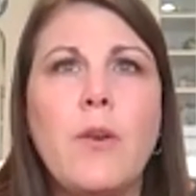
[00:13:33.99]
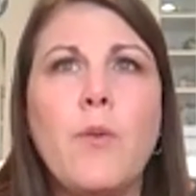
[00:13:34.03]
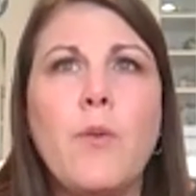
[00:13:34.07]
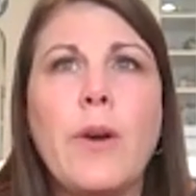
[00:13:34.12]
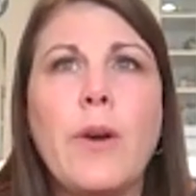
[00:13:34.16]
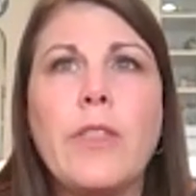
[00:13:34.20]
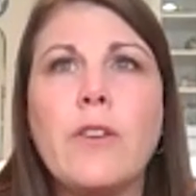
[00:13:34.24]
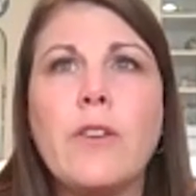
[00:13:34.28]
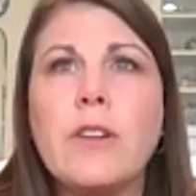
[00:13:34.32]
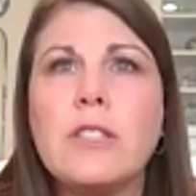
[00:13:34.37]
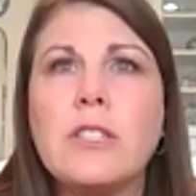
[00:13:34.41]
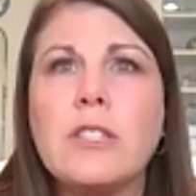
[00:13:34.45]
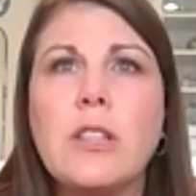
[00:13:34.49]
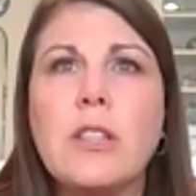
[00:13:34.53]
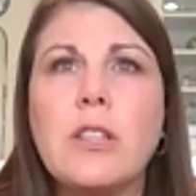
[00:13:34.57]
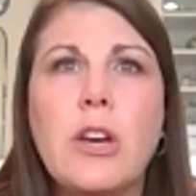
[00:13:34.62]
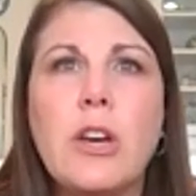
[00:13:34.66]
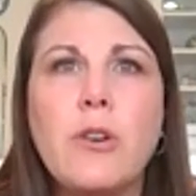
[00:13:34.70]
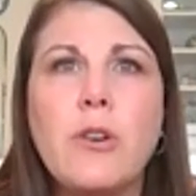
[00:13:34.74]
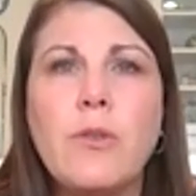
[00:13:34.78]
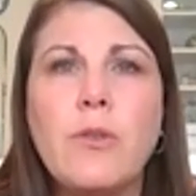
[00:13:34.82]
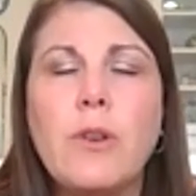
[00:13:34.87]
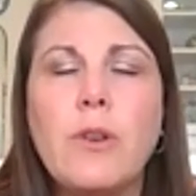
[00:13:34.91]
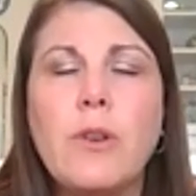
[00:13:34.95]
Whether it's
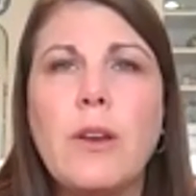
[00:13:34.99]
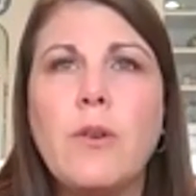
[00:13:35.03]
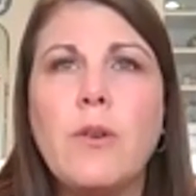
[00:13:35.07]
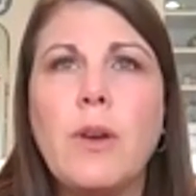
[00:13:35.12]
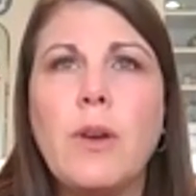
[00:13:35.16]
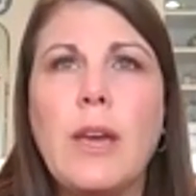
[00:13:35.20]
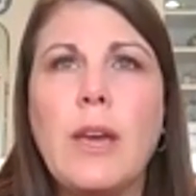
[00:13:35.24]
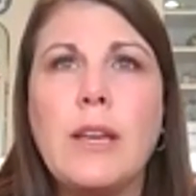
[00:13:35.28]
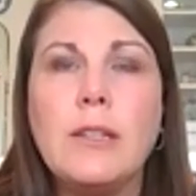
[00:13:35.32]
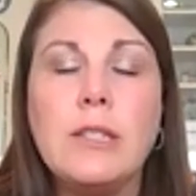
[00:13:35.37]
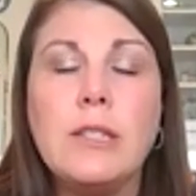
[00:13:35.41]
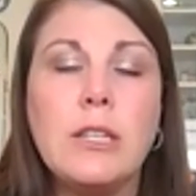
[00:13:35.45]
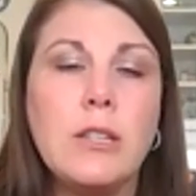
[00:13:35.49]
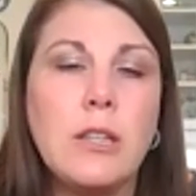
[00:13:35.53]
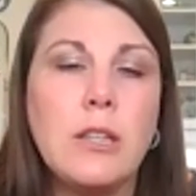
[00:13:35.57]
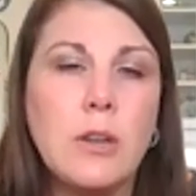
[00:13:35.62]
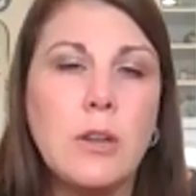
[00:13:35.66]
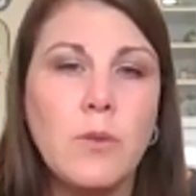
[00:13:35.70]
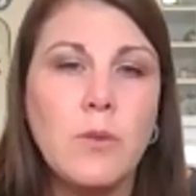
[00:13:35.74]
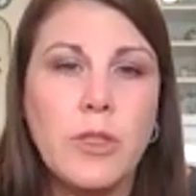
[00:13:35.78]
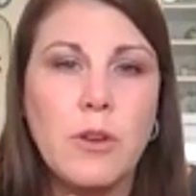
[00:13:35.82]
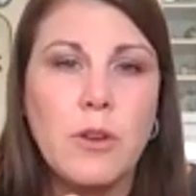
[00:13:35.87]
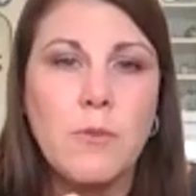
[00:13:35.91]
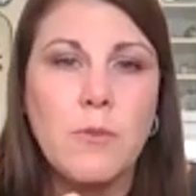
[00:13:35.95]
alone in
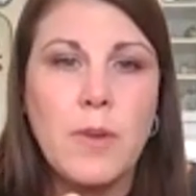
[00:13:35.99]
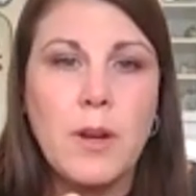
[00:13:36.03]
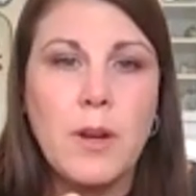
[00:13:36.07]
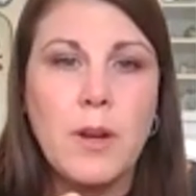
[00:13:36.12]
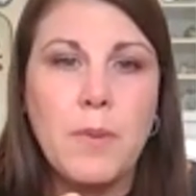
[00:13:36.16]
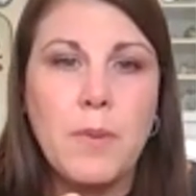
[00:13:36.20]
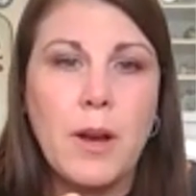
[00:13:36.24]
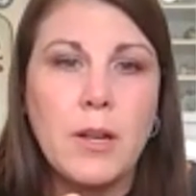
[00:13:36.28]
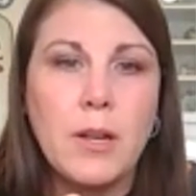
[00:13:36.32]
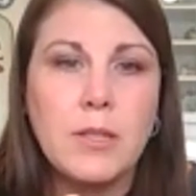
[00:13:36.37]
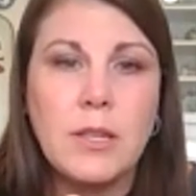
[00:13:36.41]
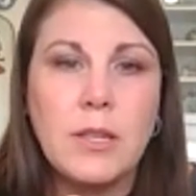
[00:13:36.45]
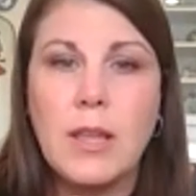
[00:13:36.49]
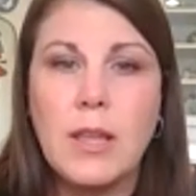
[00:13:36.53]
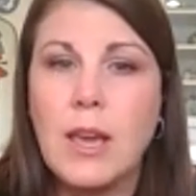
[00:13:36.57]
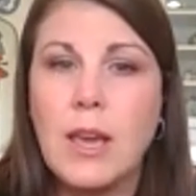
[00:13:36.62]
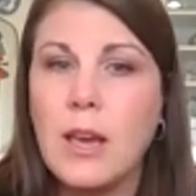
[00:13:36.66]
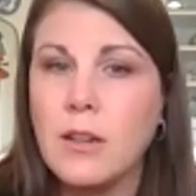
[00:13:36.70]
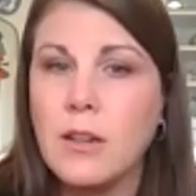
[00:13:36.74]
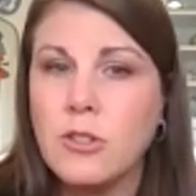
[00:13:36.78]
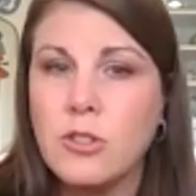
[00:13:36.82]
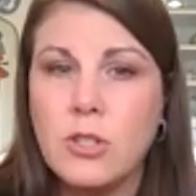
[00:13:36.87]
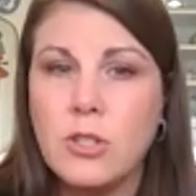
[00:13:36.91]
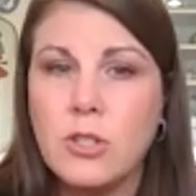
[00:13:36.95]
dealing with their menopause and they
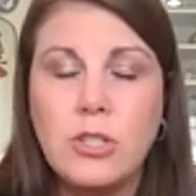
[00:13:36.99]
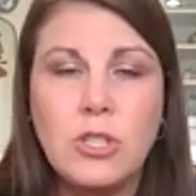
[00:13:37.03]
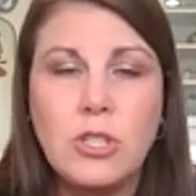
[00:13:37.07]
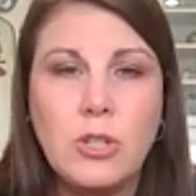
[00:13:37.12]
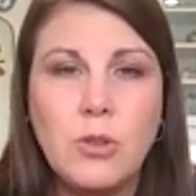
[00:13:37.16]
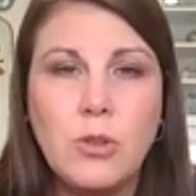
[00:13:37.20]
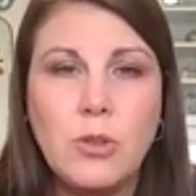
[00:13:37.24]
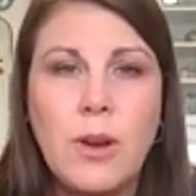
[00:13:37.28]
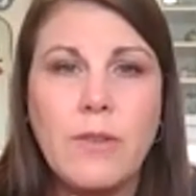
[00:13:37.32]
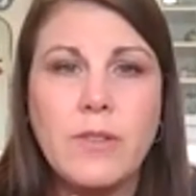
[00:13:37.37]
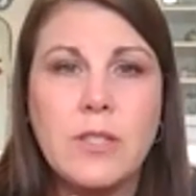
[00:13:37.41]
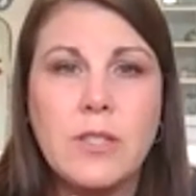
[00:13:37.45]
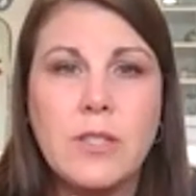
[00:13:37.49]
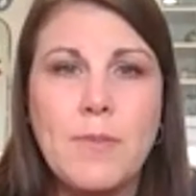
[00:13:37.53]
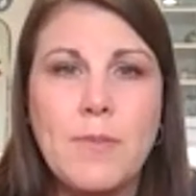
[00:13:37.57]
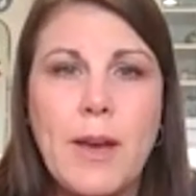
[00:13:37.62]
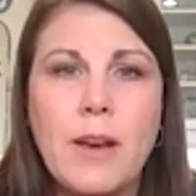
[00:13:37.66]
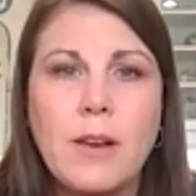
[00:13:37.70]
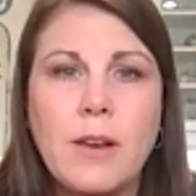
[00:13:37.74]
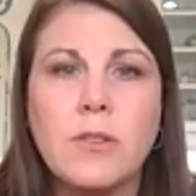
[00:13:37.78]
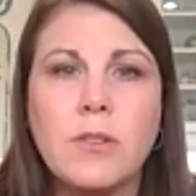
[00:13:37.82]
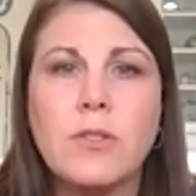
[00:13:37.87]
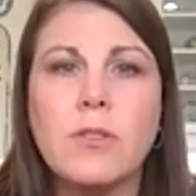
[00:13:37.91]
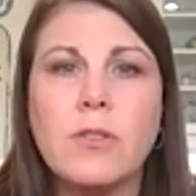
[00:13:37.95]
actually do have a
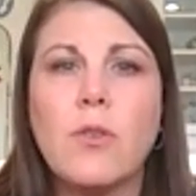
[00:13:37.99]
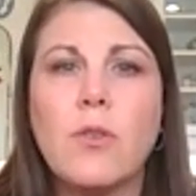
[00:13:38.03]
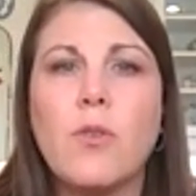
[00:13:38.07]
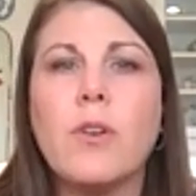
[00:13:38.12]
spouse,